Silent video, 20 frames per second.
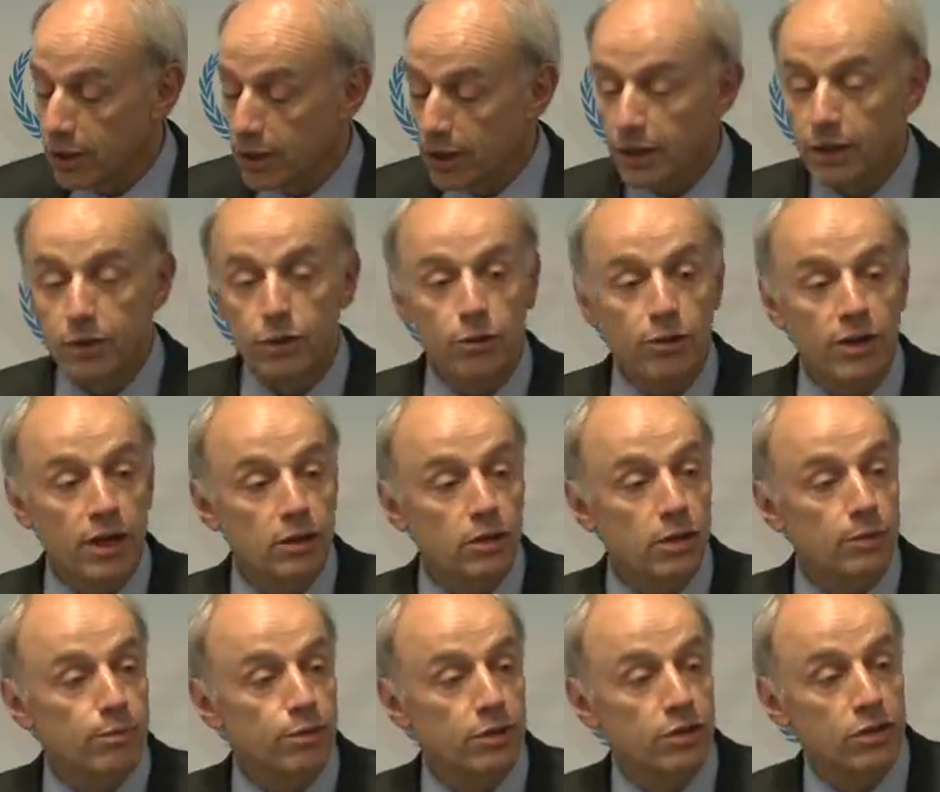in the reactor
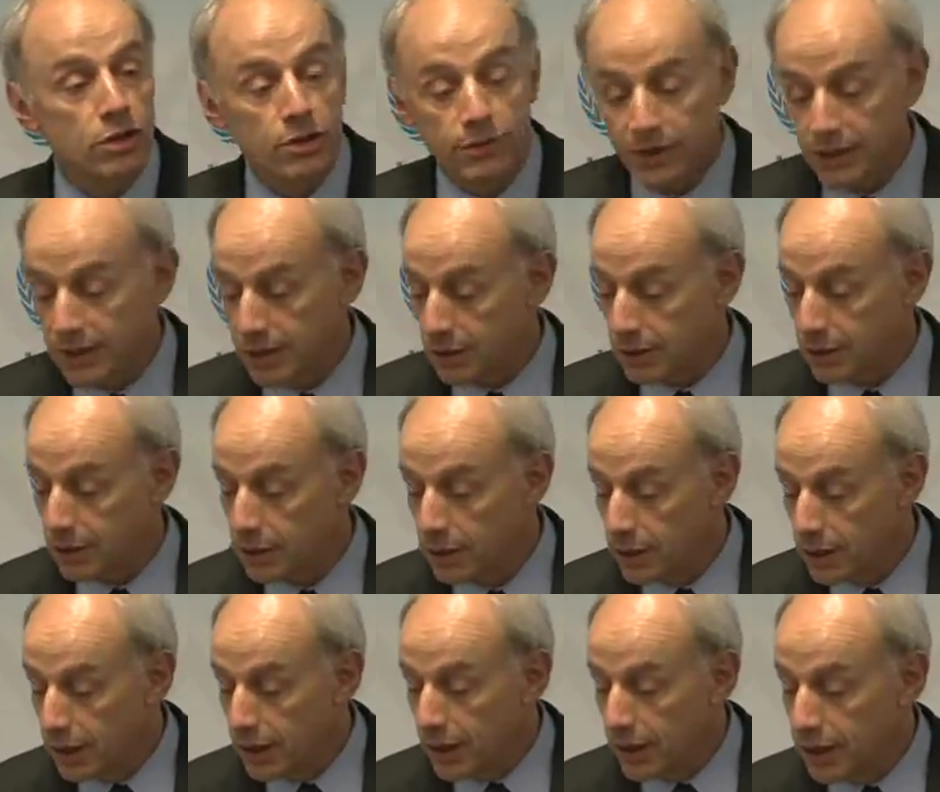pressure vessel
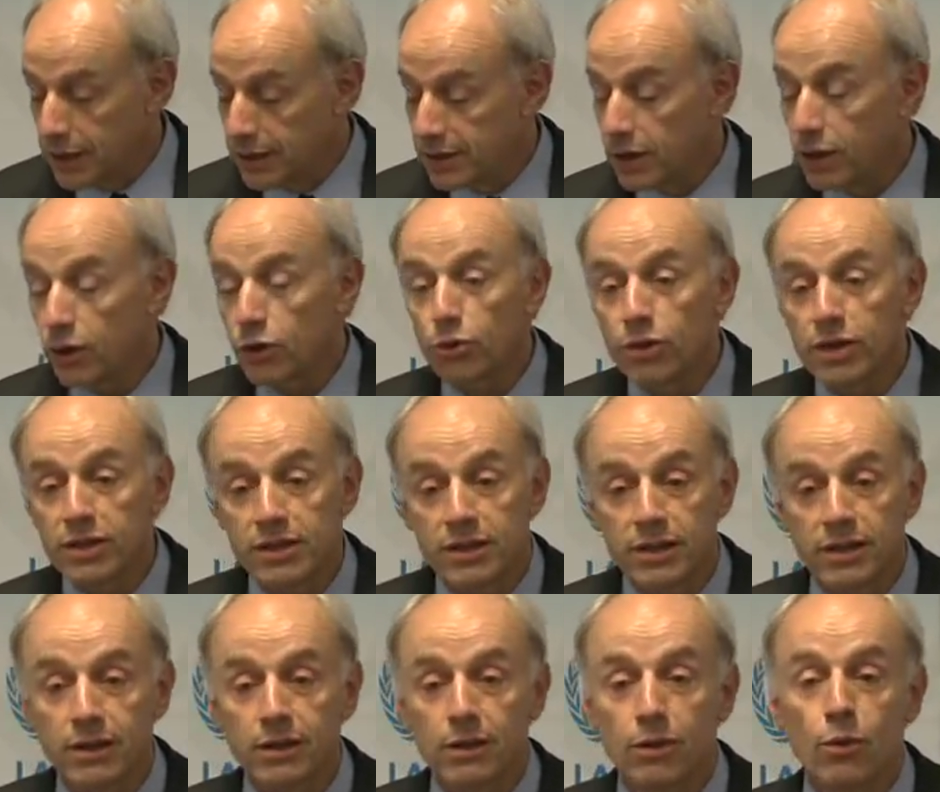is
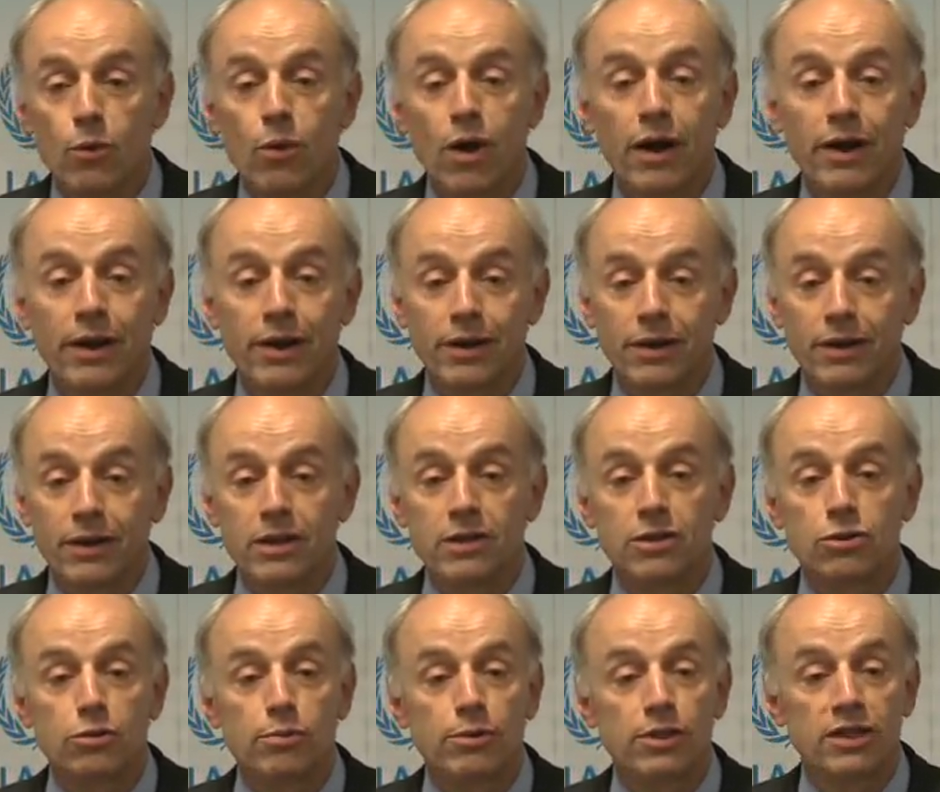increasing, while
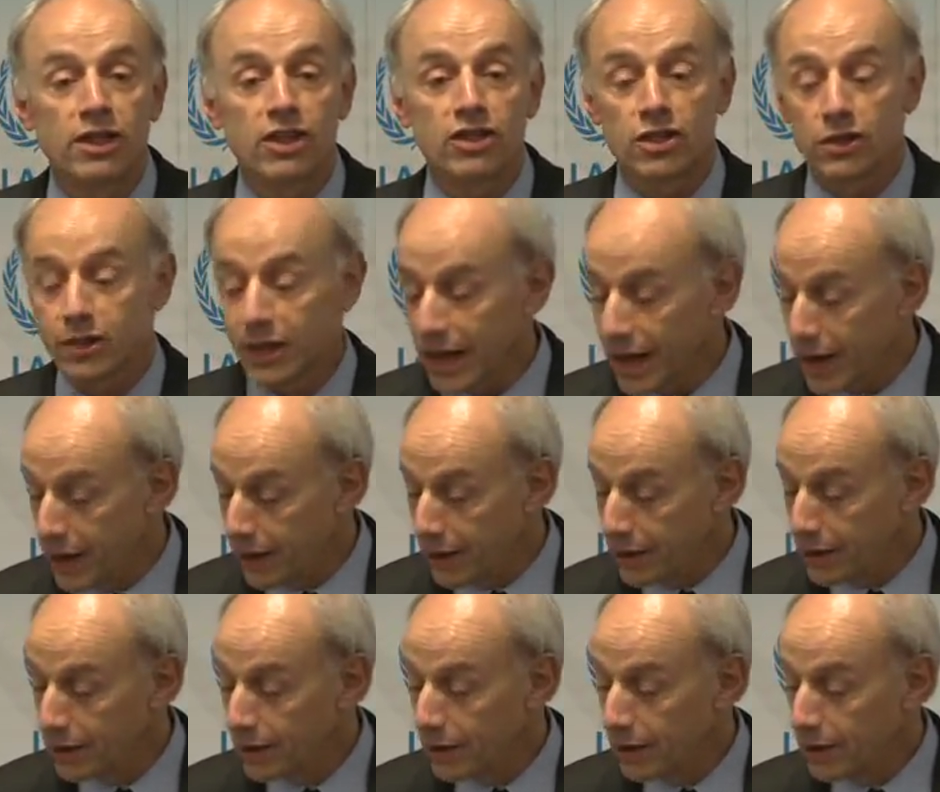instrumentation
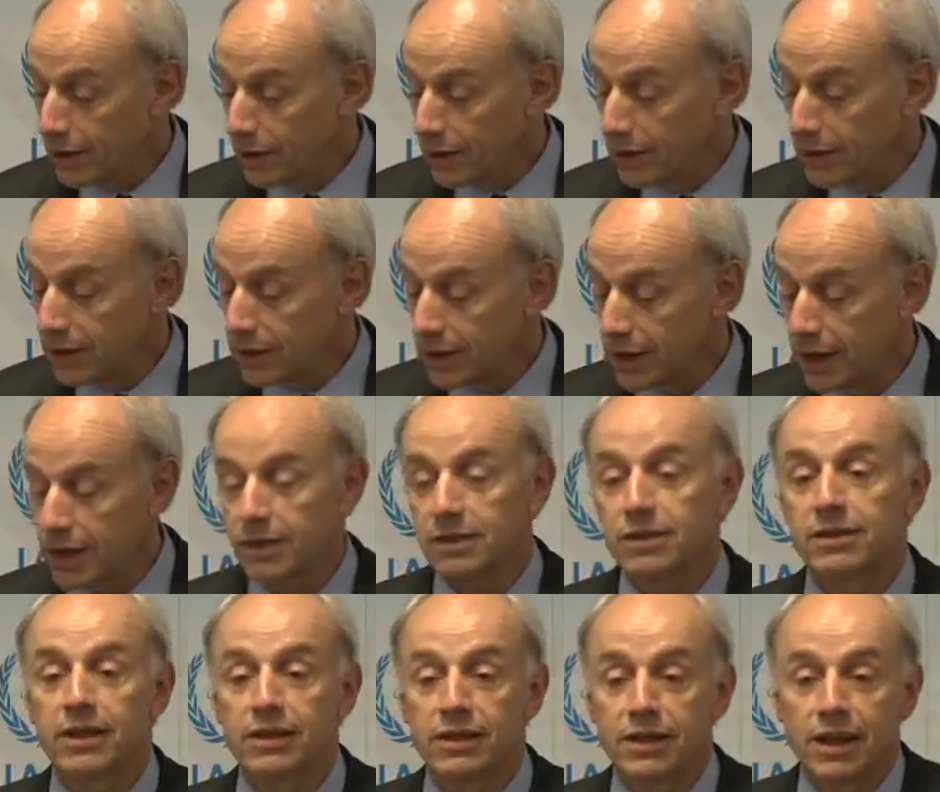A indicates
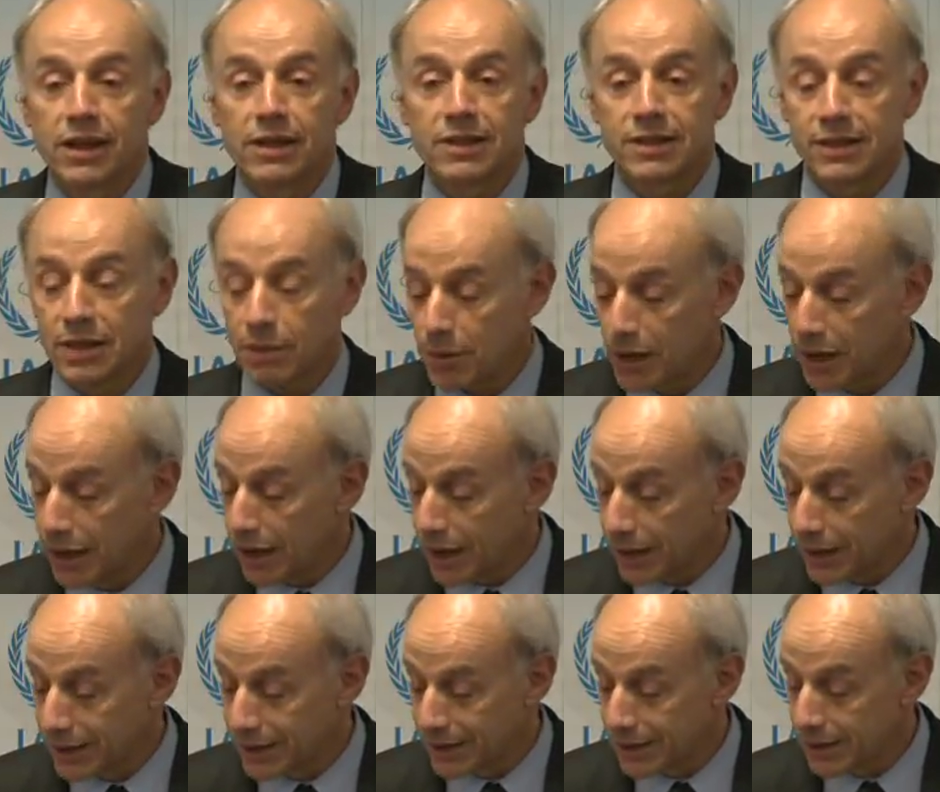that it has
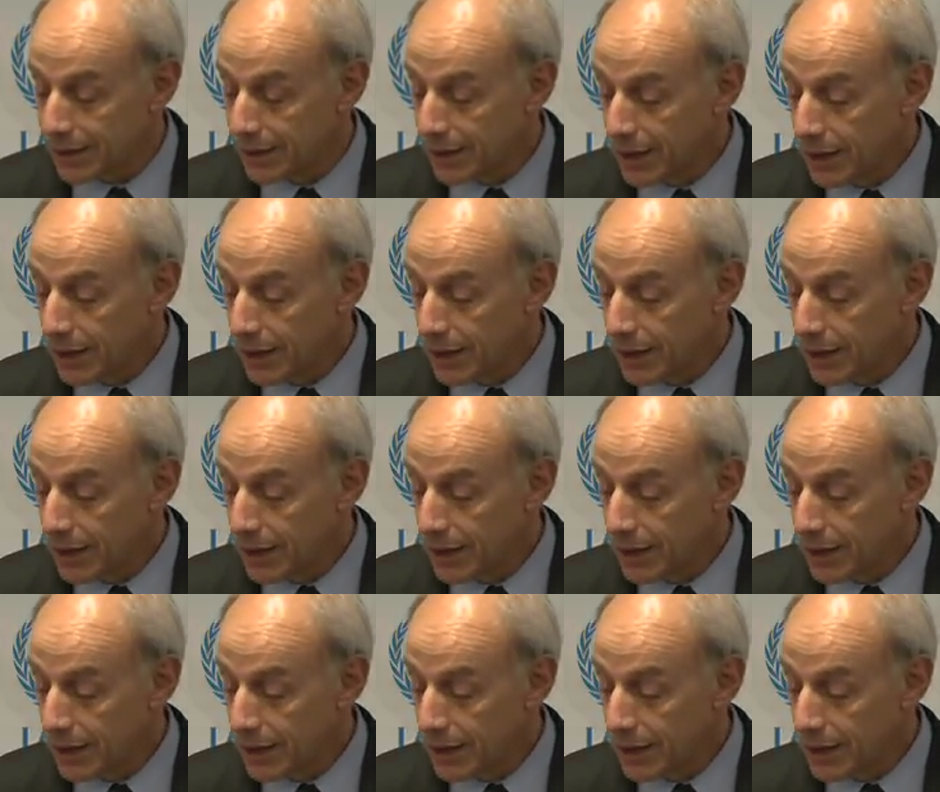stabilized.